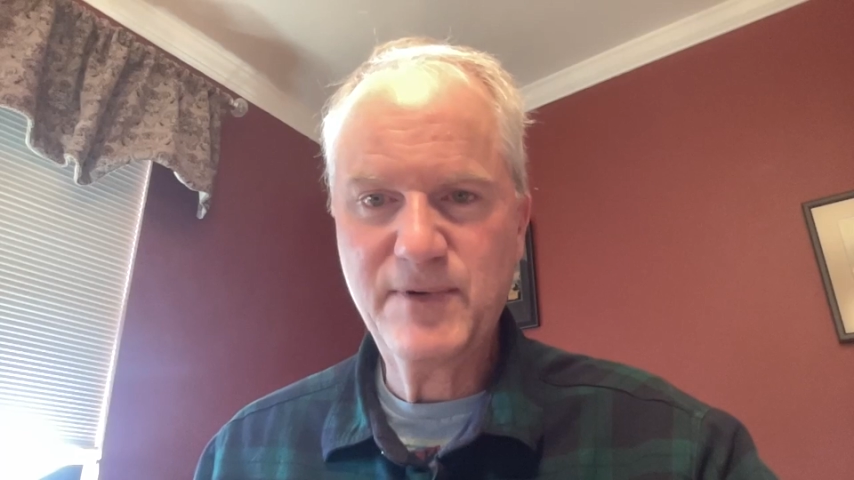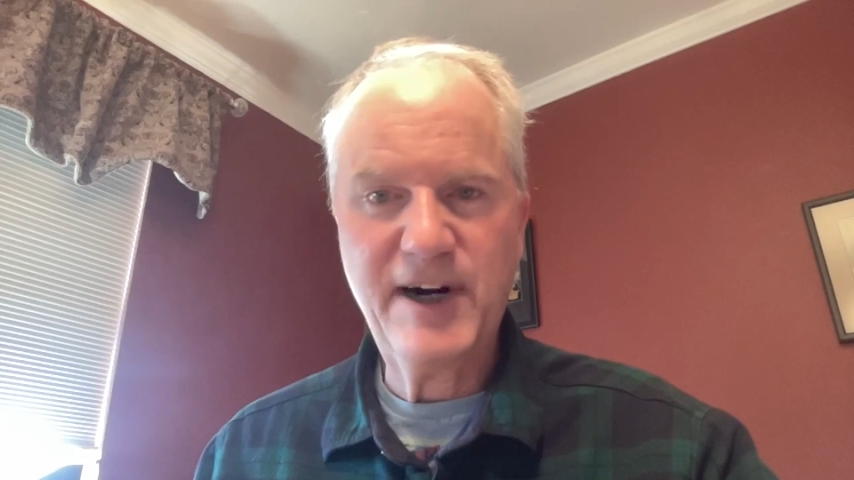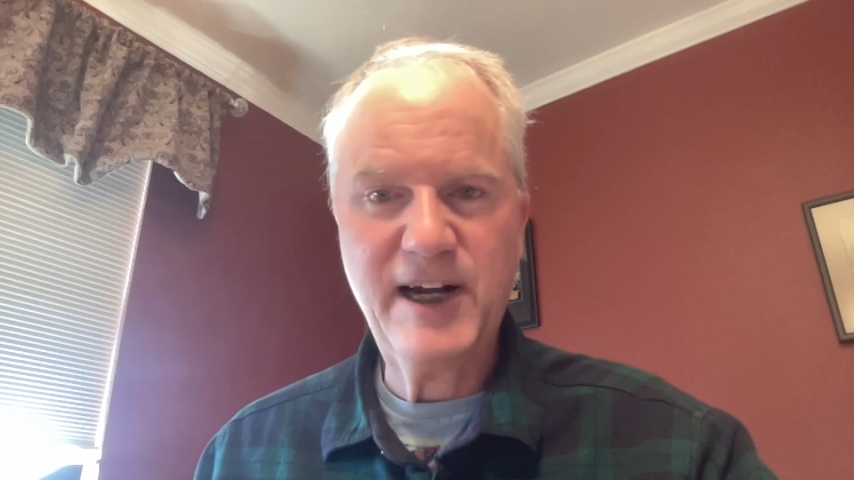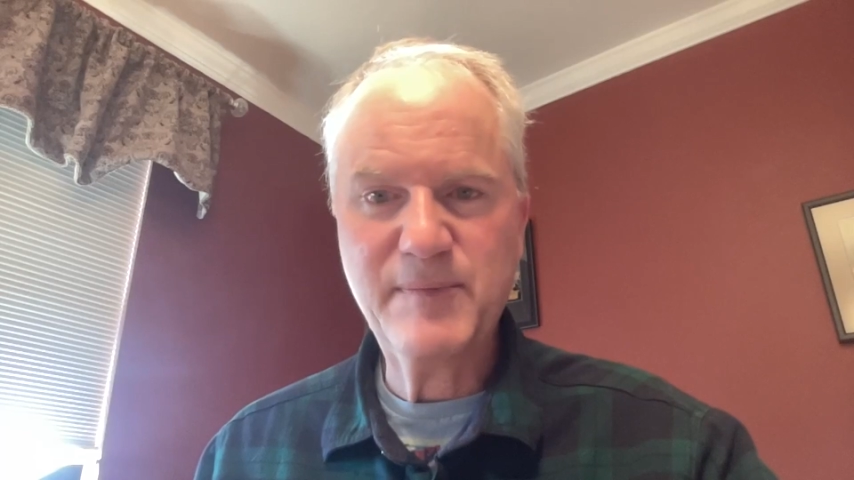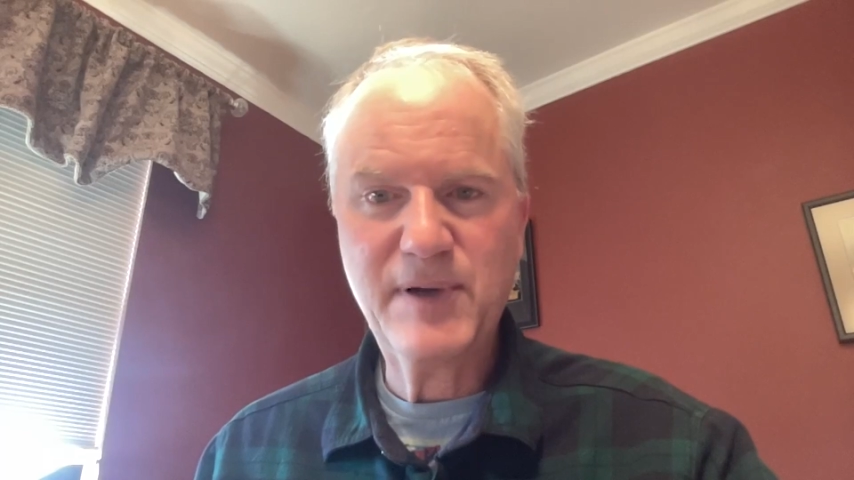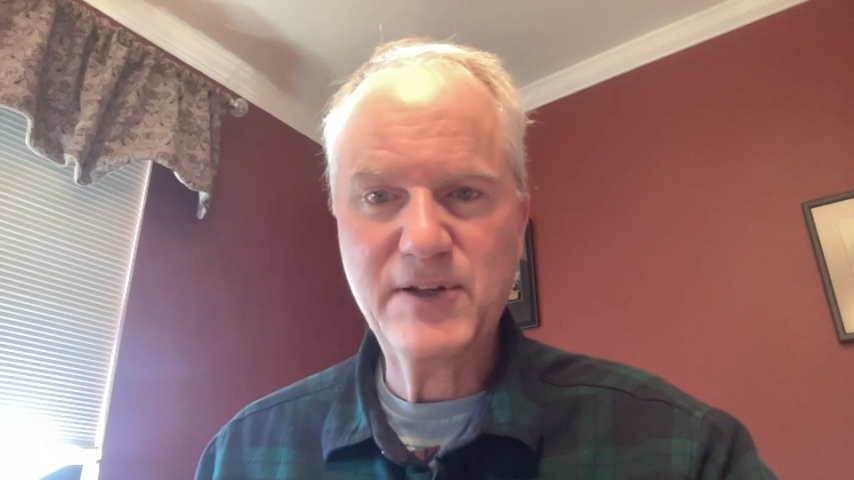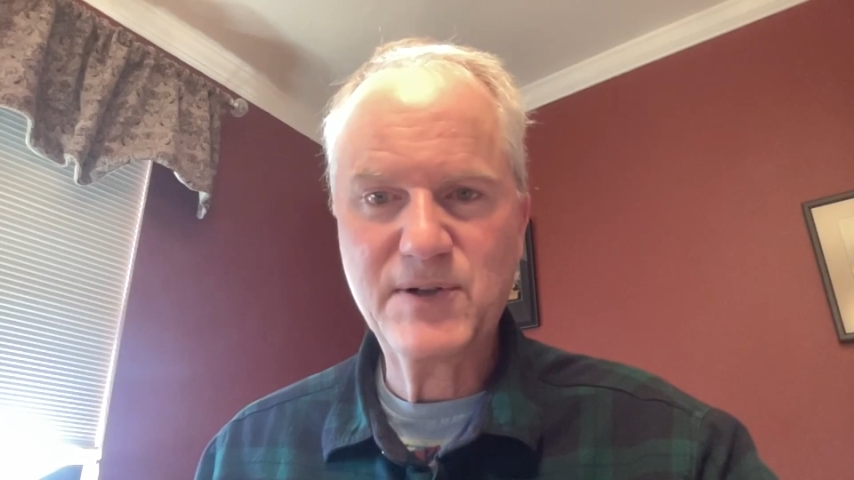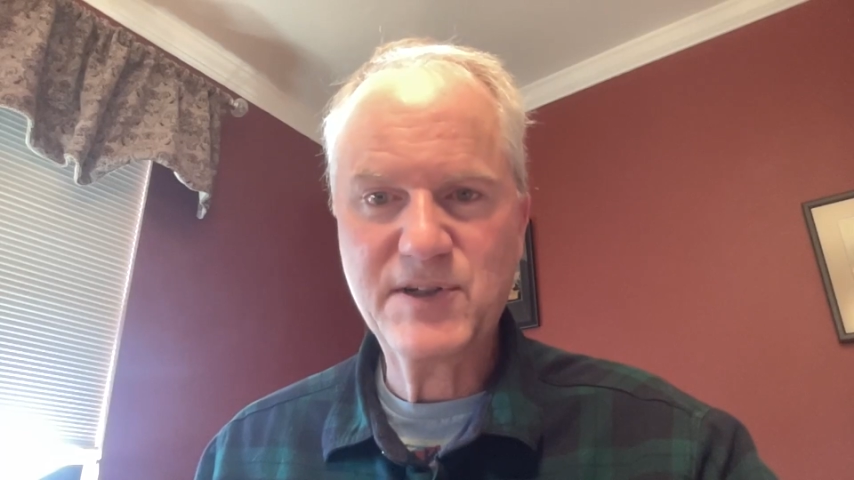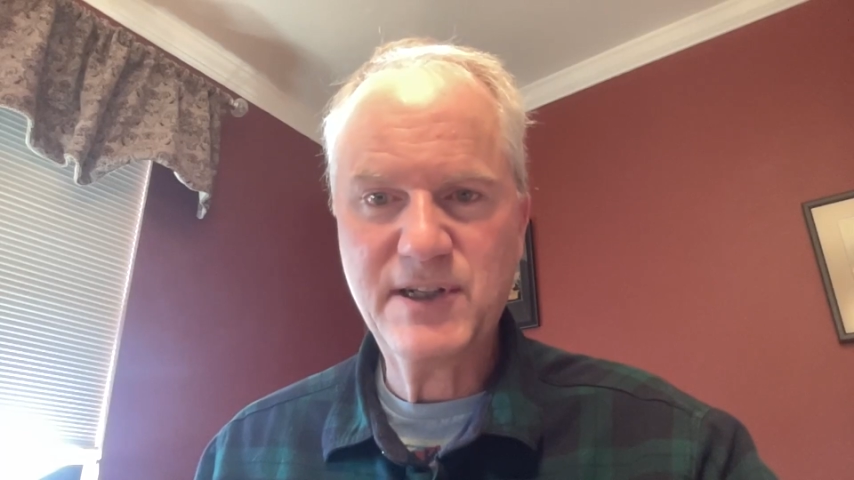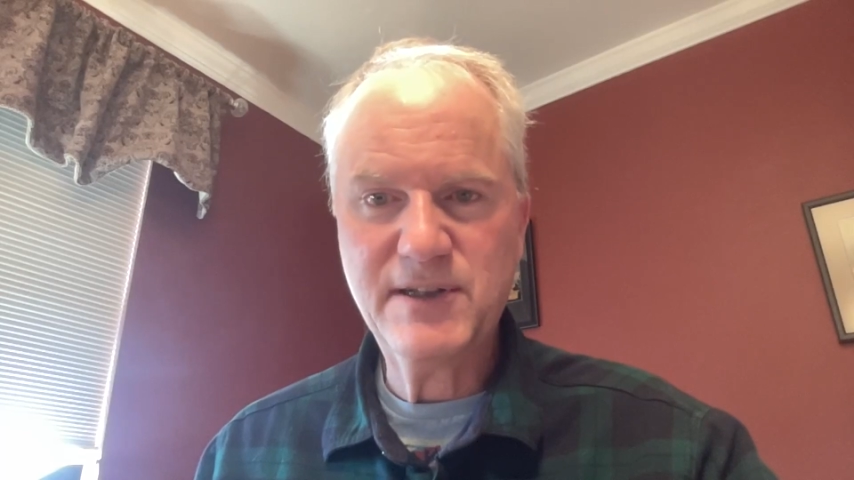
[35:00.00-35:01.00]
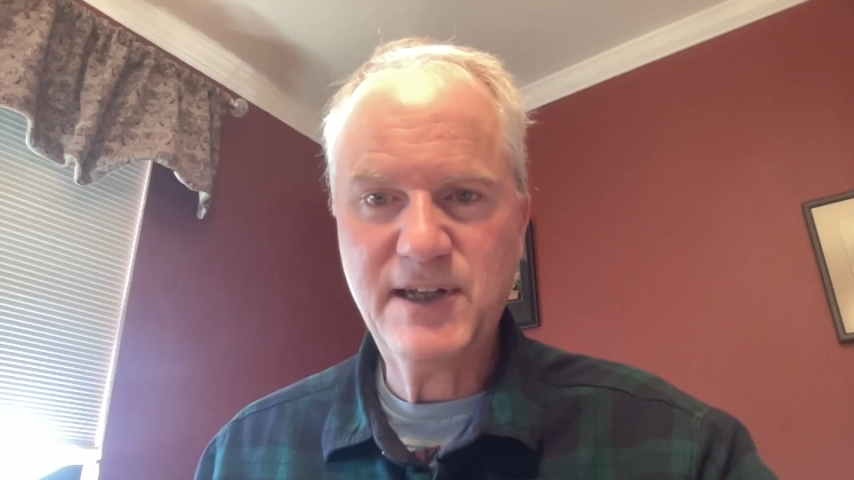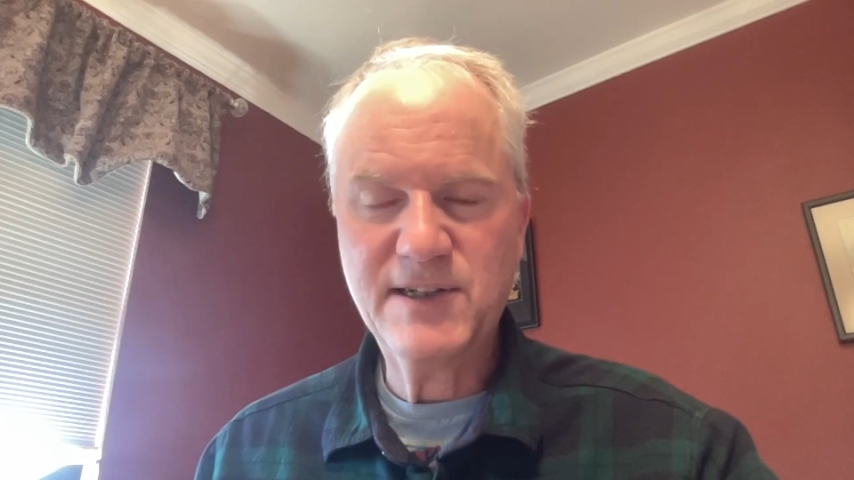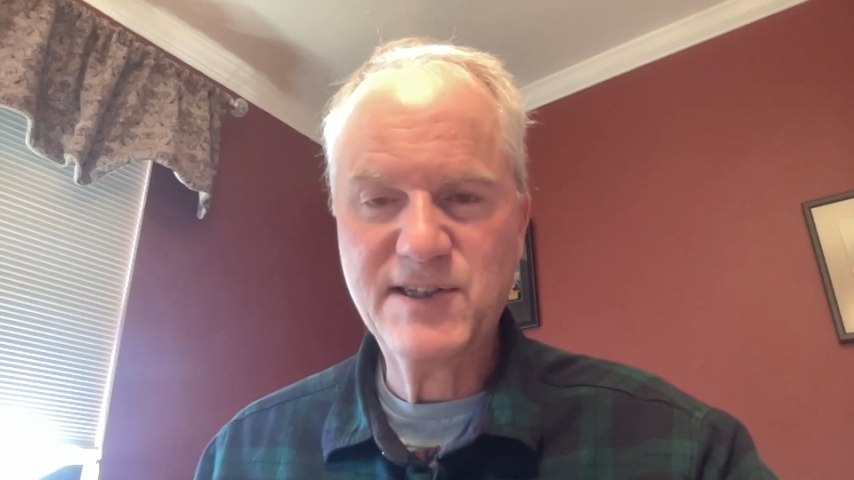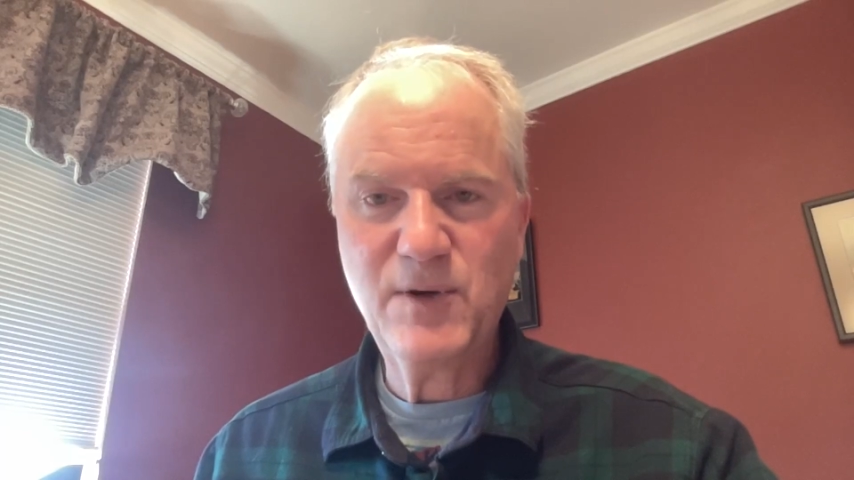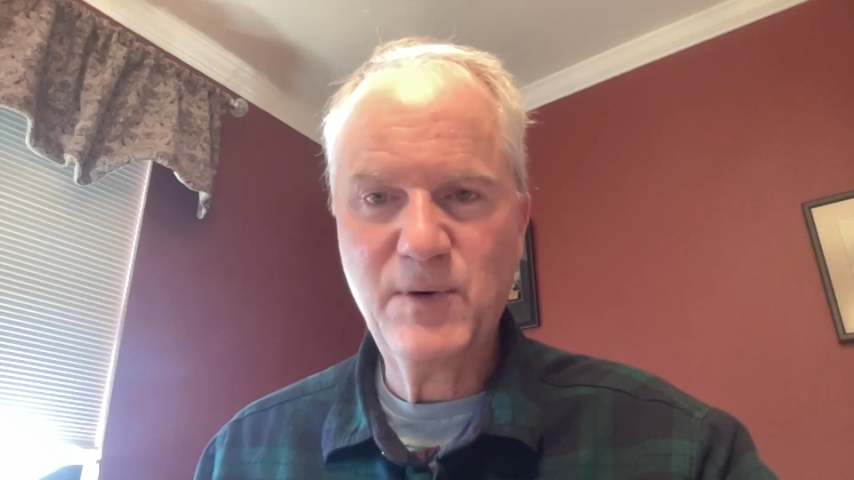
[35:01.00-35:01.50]
grandmothers
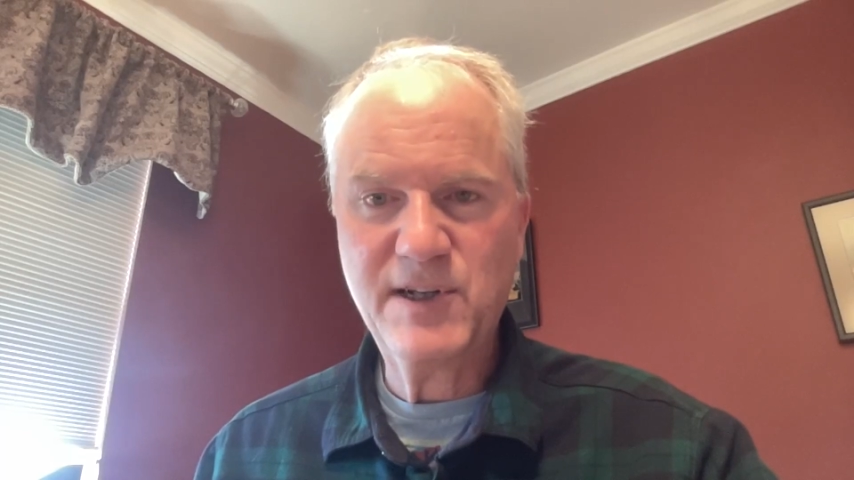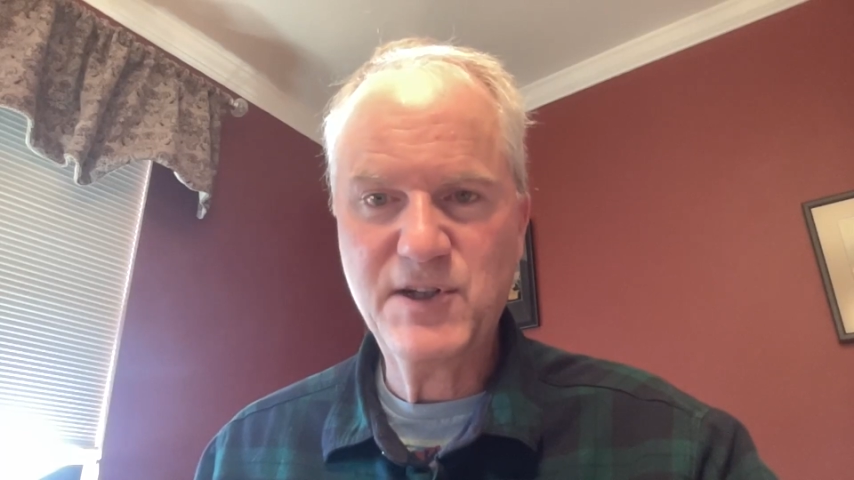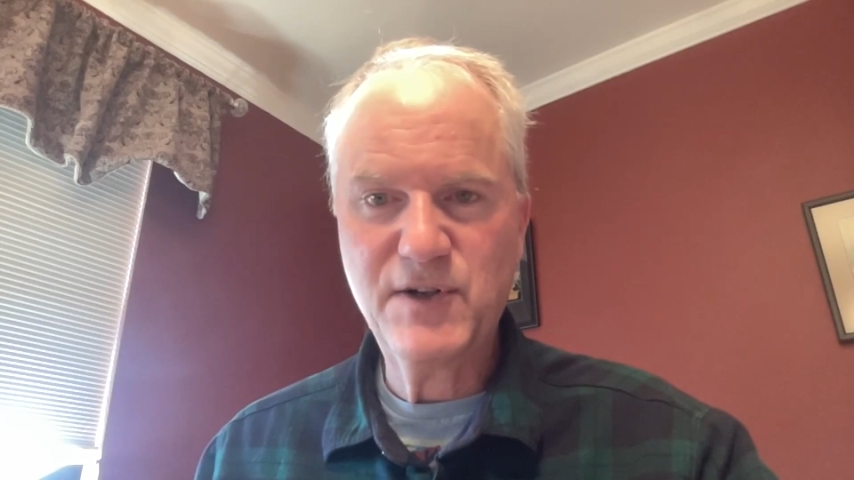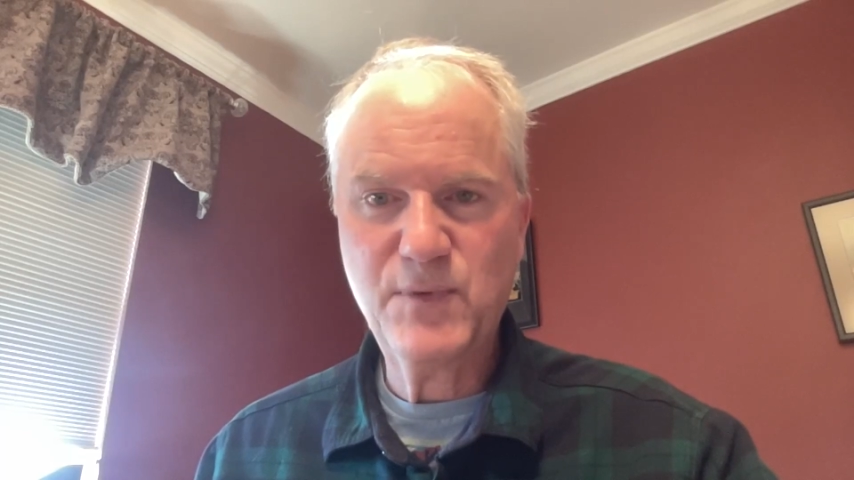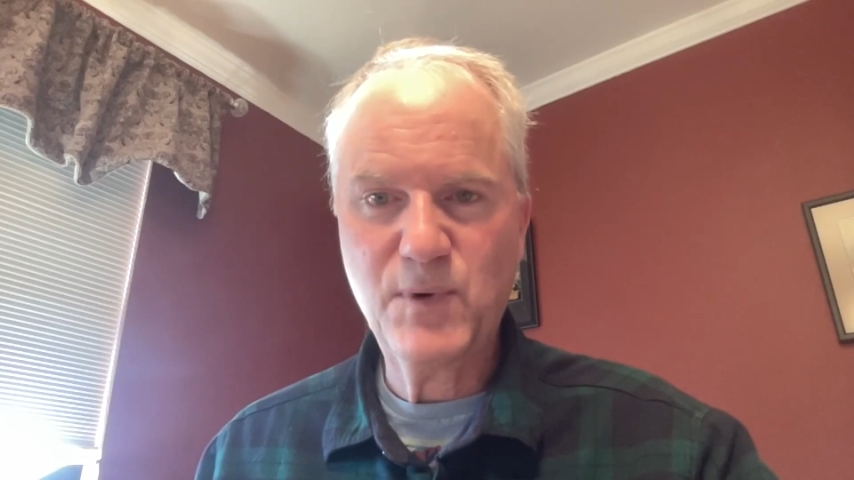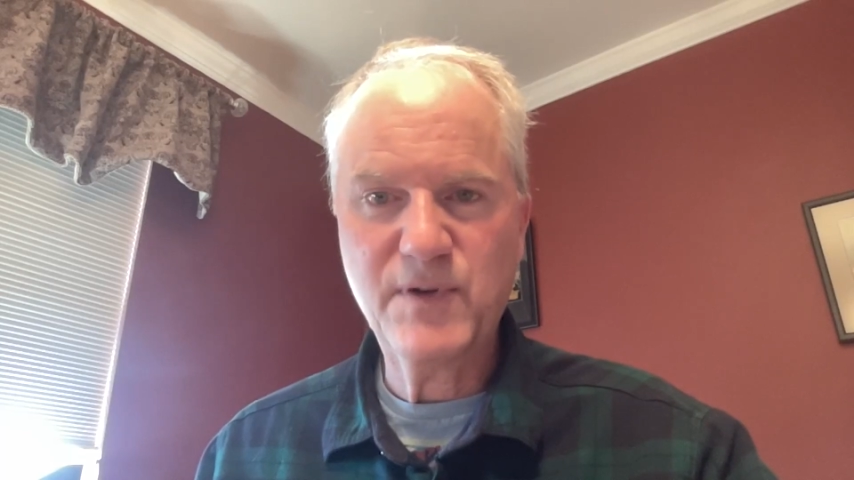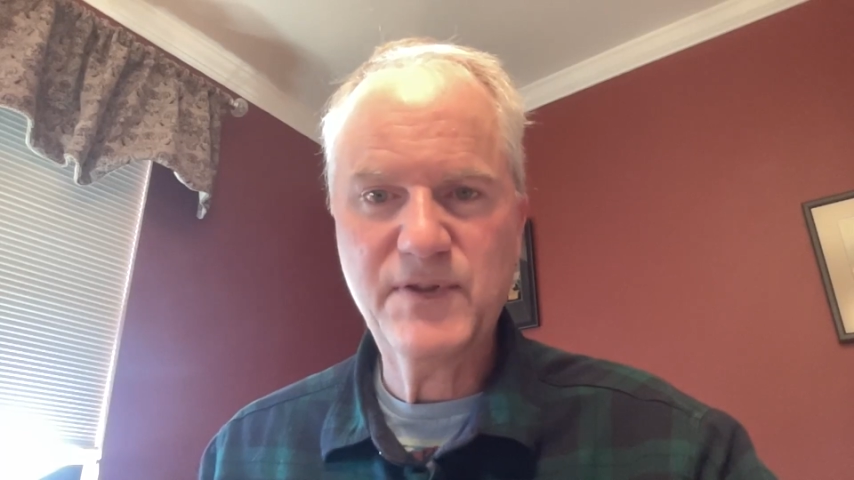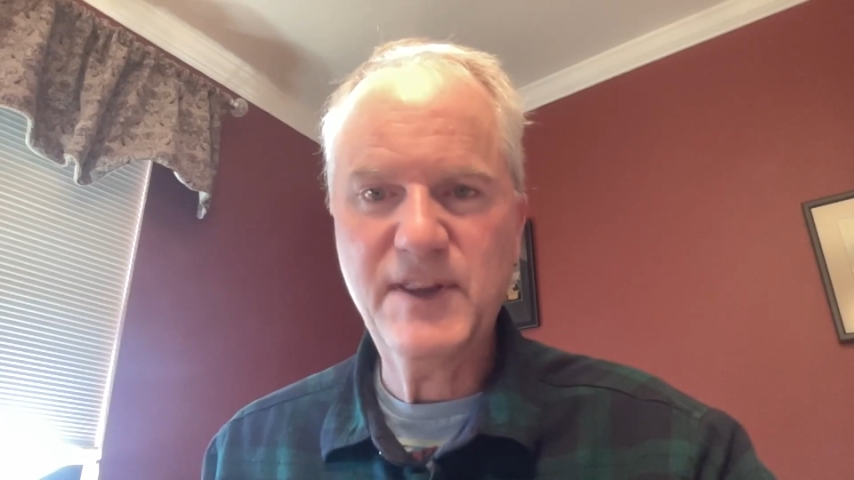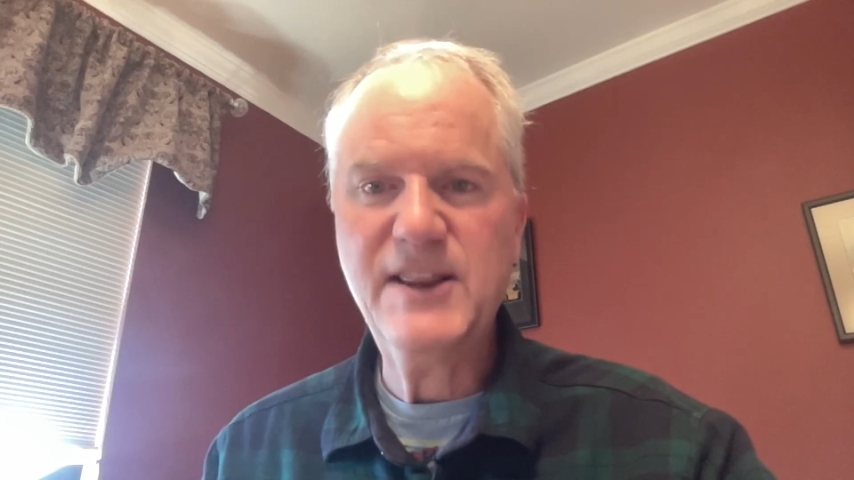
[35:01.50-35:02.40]
and so on and so forth.